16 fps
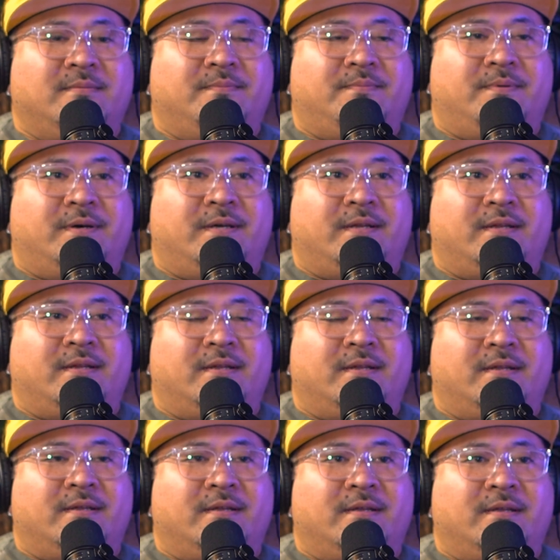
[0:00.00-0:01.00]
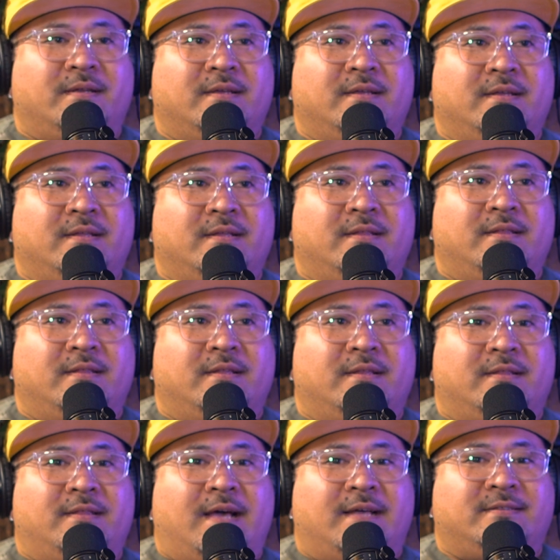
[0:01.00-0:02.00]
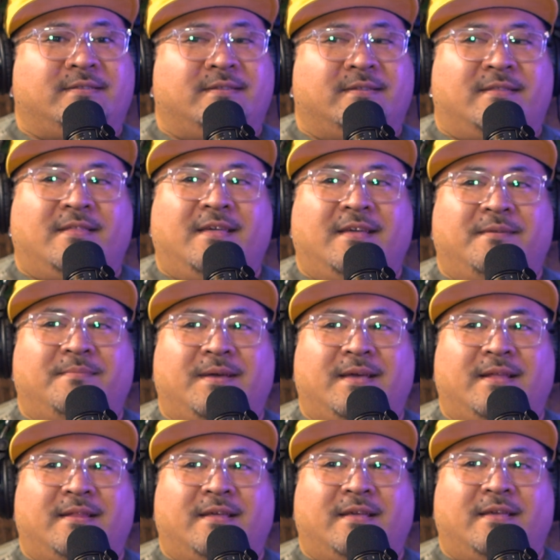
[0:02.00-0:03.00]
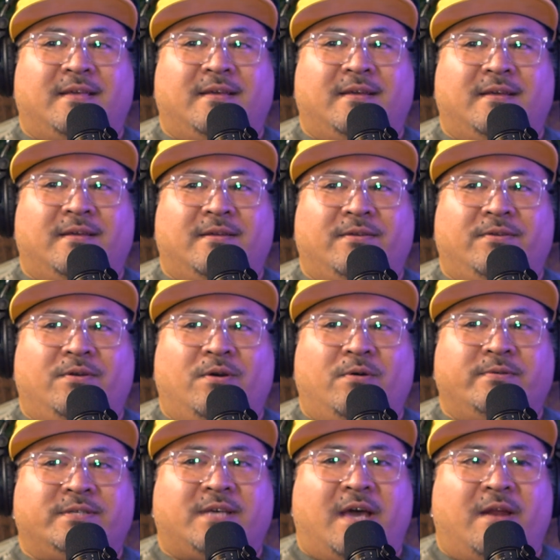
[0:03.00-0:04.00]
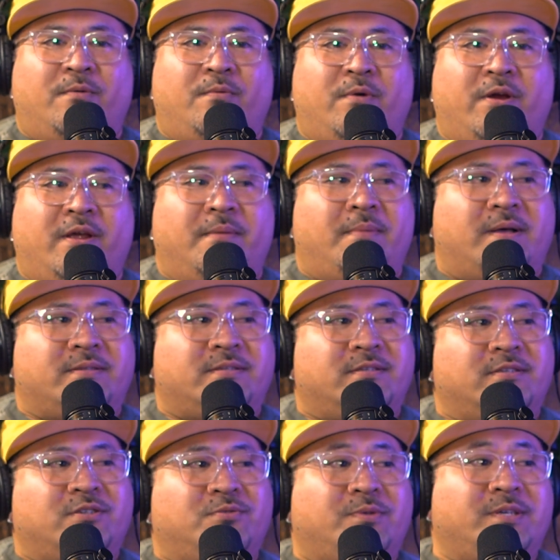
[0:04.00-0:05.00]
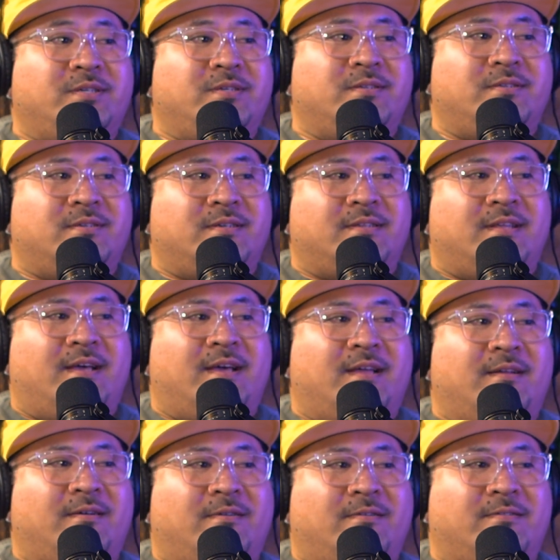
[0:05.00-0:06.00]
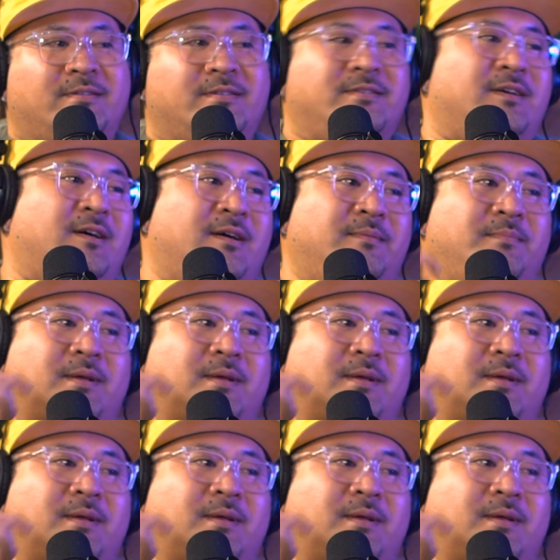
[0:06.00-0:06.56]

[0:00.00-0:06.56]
But that's the thing, man. Like you always got to worry about situations like that all the time.